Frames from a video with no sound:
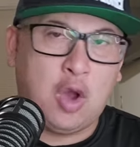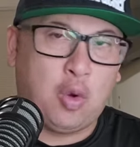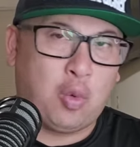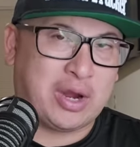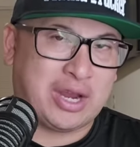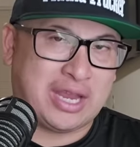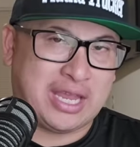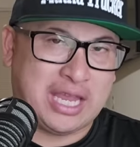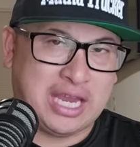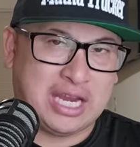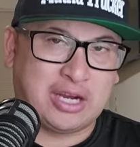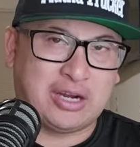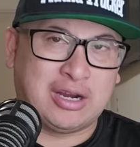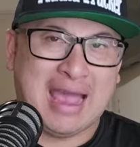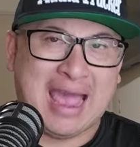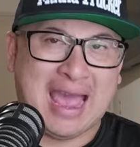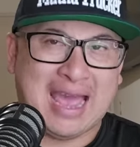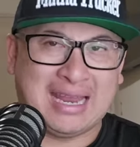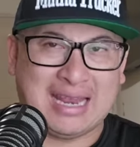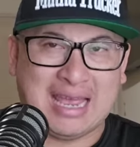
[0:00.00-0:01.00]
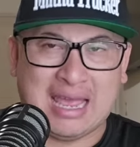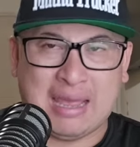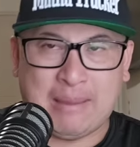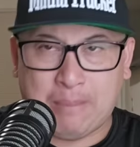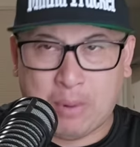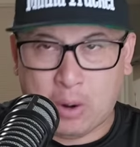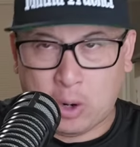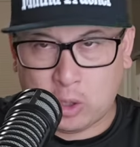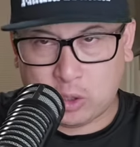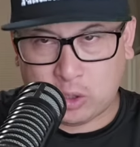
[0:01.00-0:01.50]
We're here at a
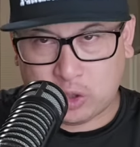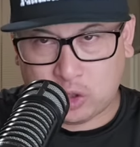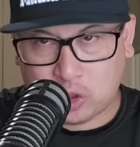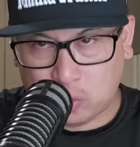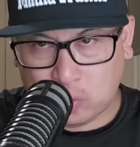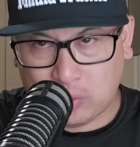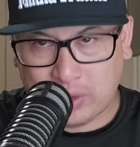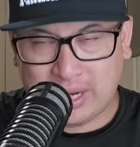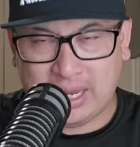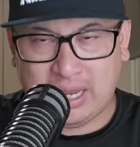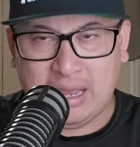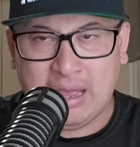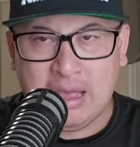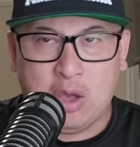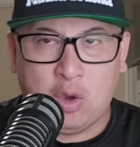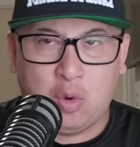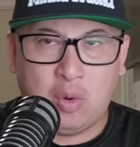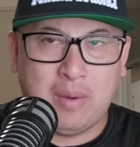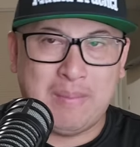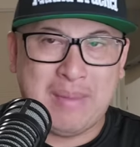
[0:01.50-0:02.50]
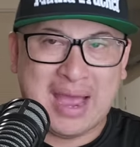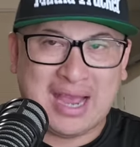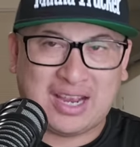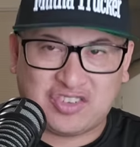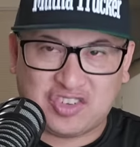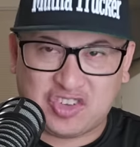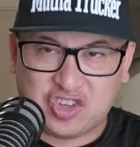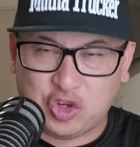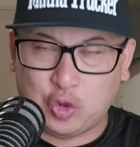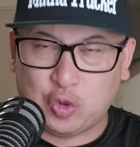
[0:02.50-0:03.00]
part three with Mac
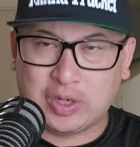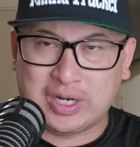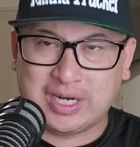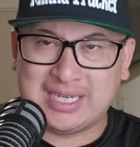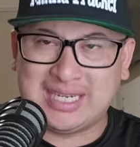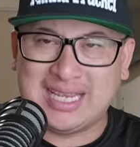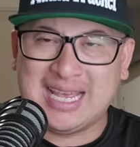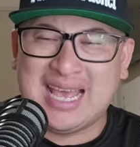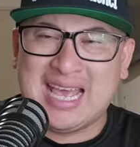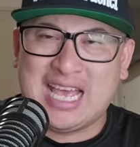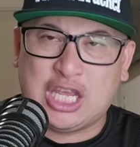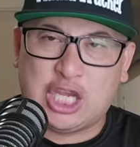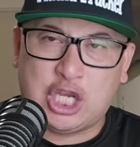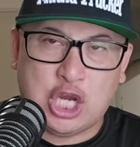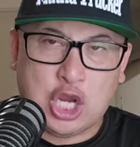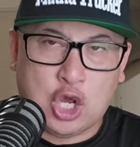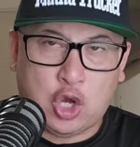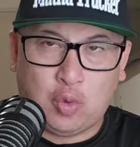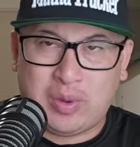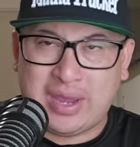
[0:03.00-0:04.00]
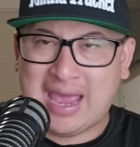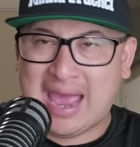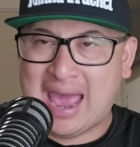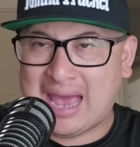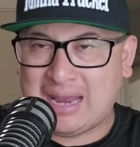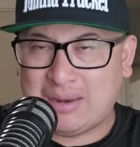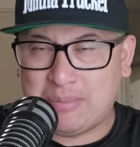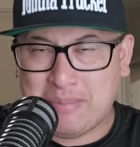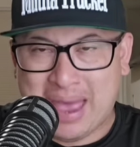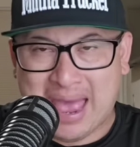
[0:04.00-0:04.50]
Stuart. You know, we
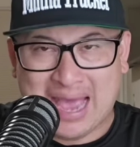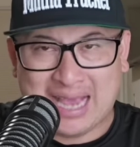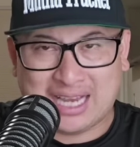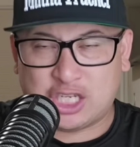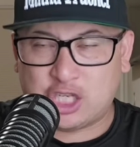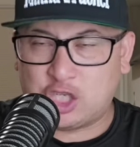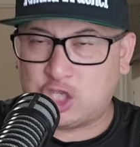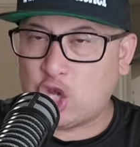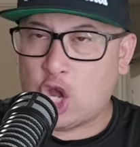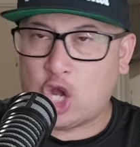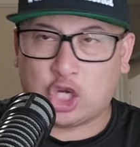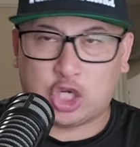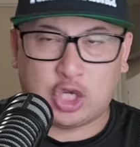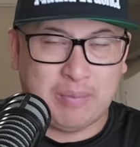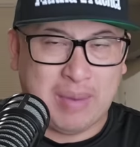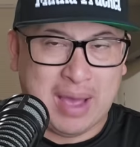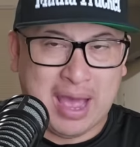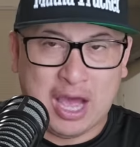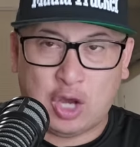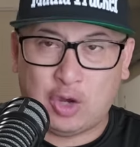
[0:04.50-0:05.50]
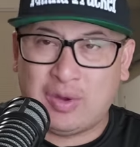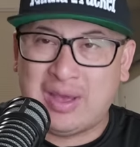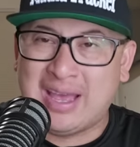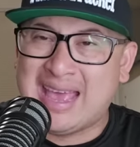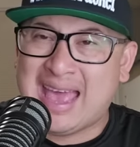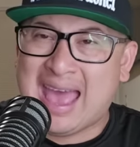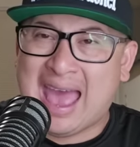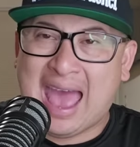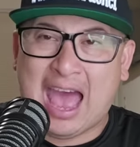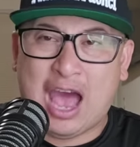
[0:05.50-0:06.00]
had Mac talk about
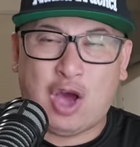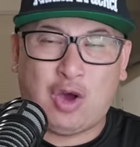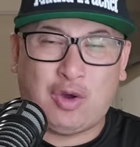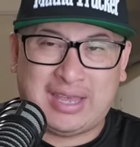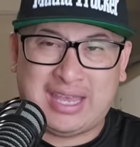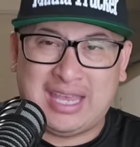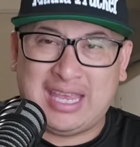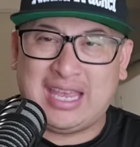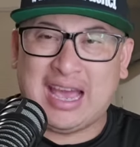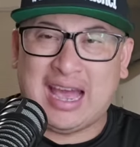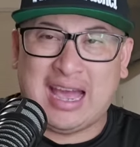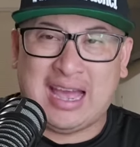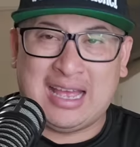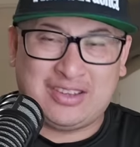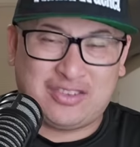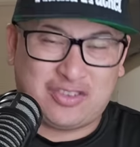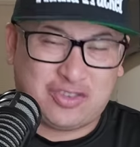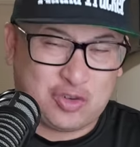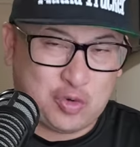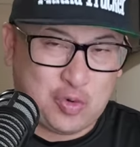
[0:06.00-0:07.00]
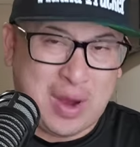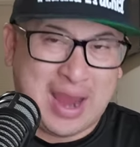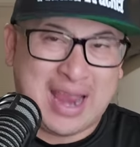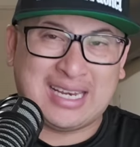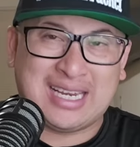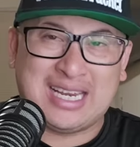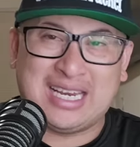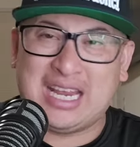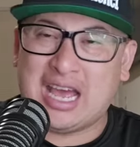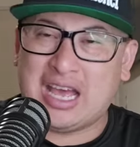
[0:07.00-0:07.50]
how he got
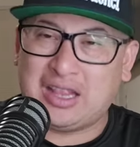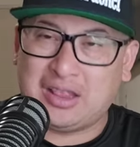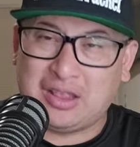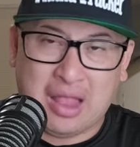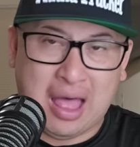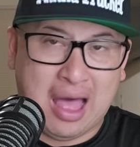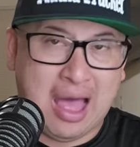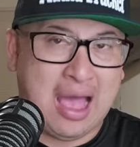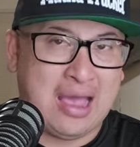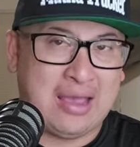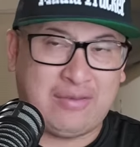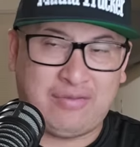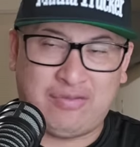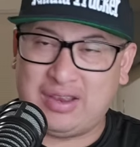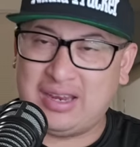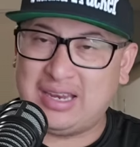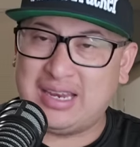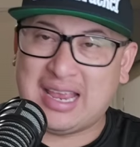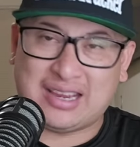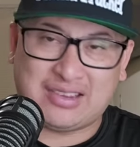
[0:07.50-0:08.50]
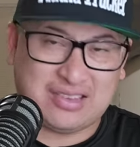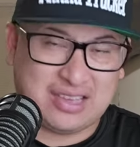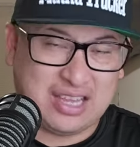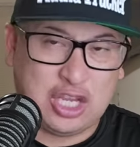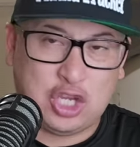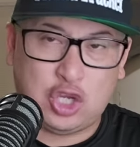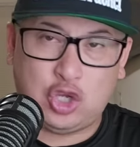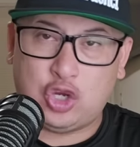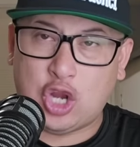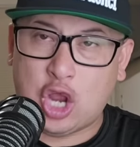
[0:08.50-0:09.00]
stranded live. Next
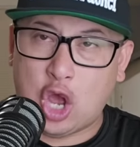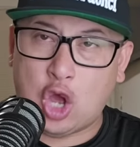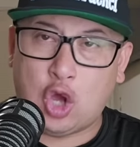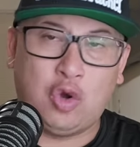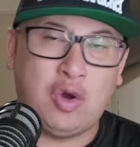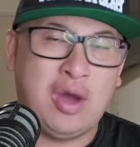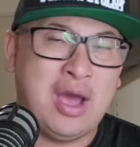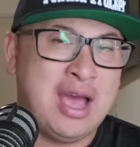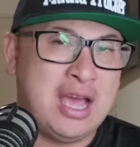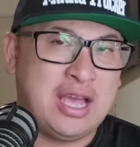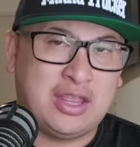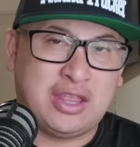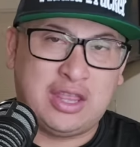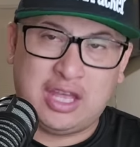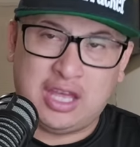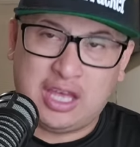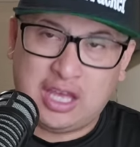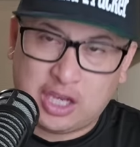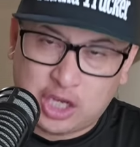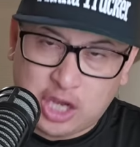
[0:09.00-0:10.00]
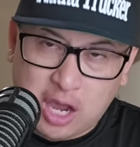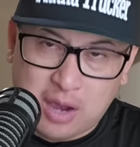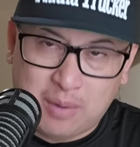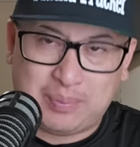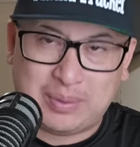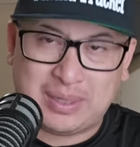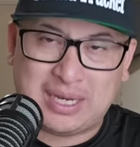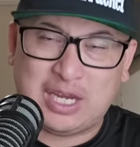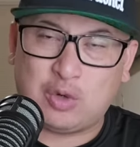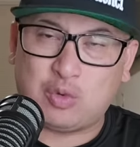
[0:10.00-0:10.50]
thing you know, the
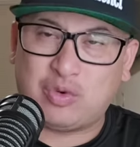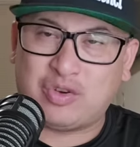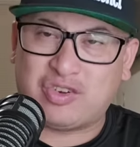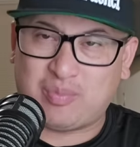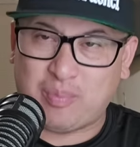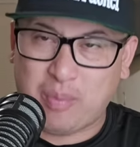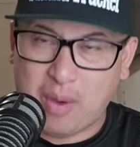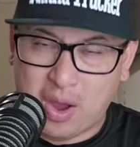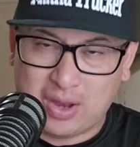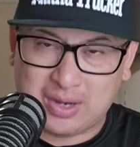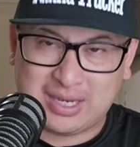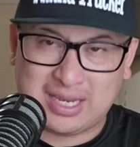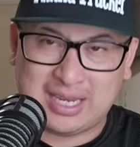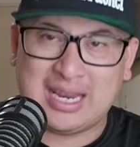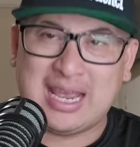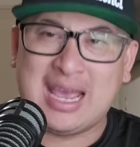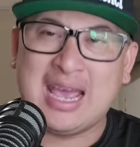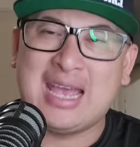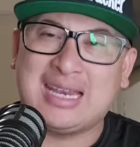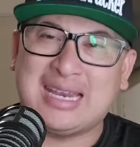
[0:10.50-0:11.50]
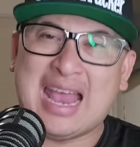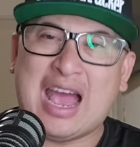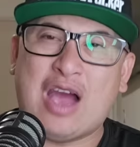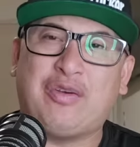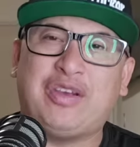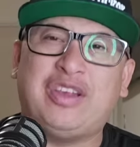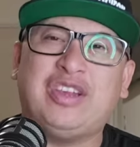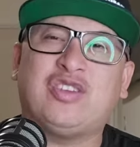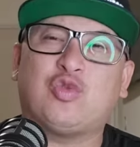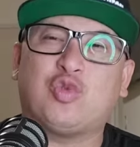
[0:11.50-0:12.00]
company responded. Now
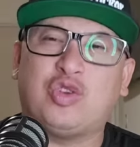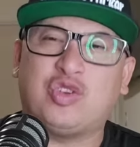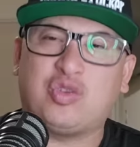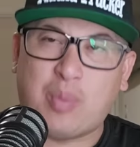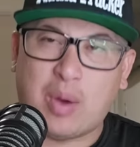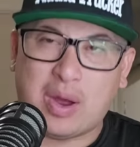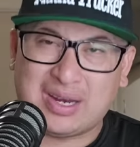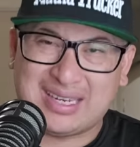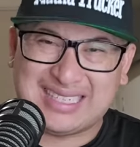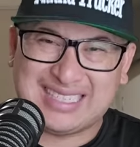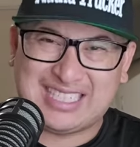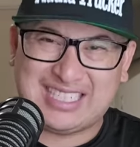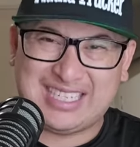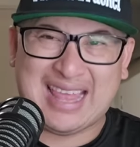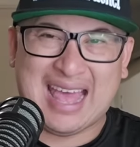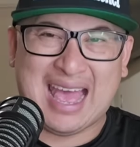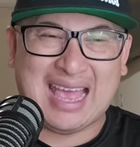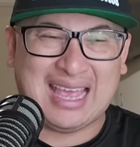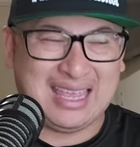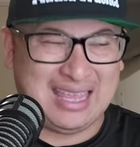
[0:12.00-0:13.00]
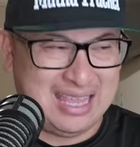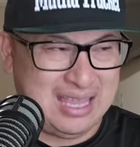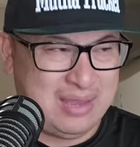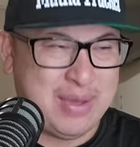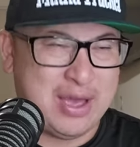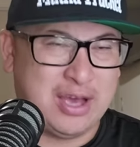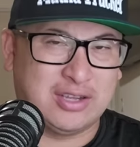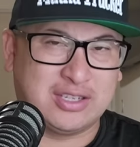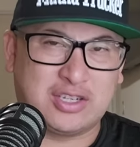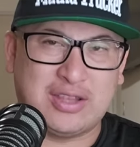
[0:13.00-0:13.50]
he's responding to that
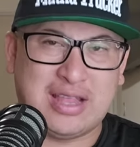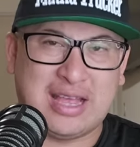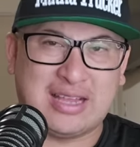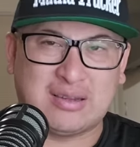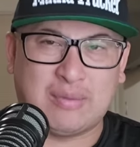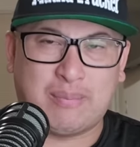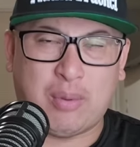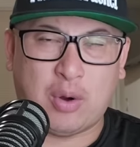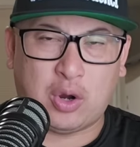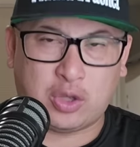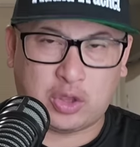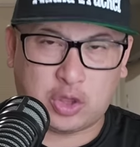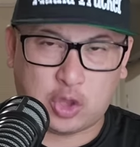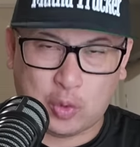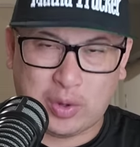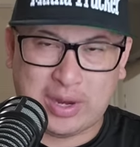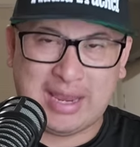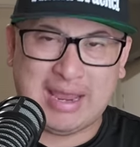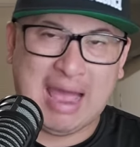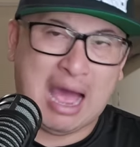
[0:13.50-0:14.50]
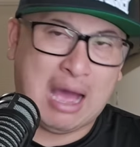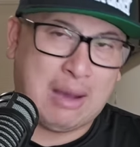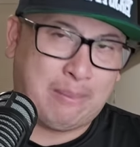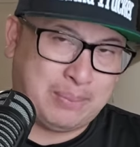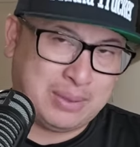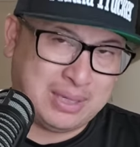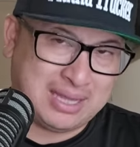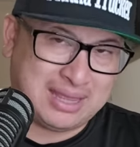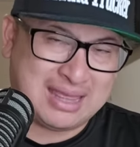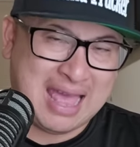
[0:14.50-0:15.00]
email. So that's a part three. I'll
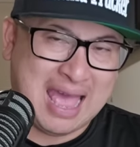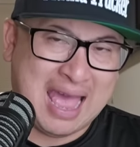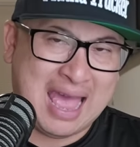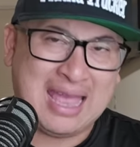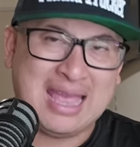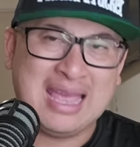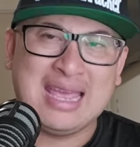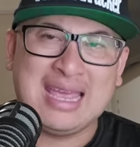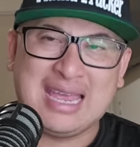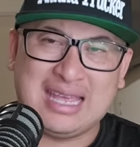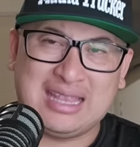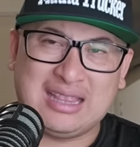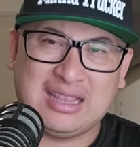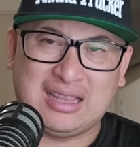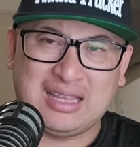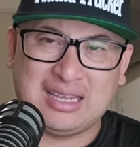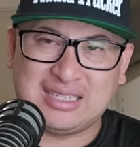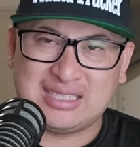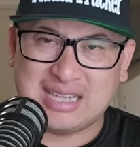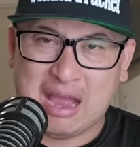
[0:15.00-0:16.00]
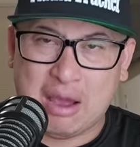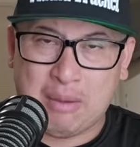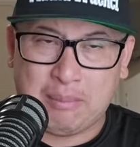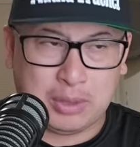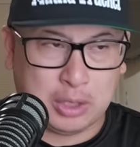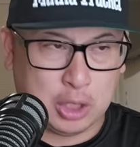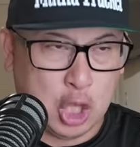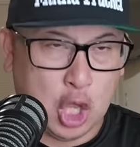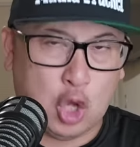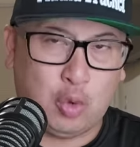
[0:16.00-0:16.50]
put that in the links down
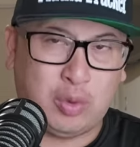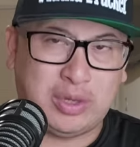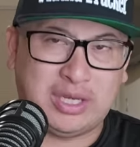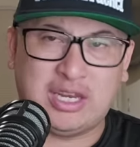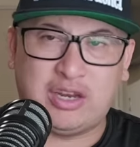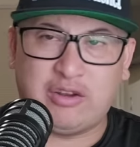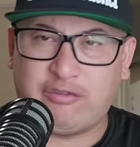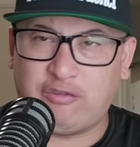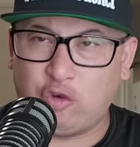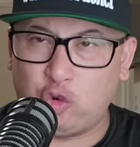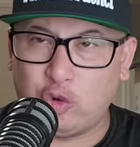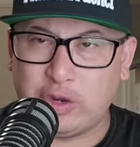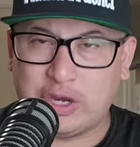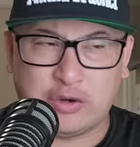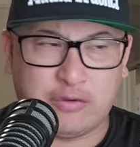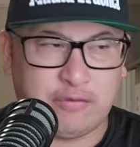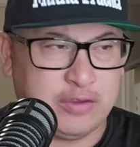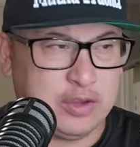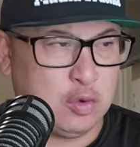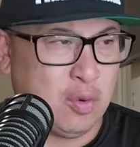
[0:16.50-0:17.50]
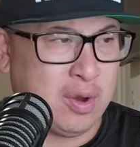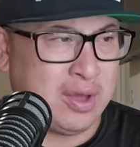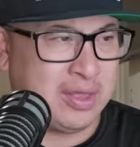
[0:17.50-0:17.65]
below. We did a full interview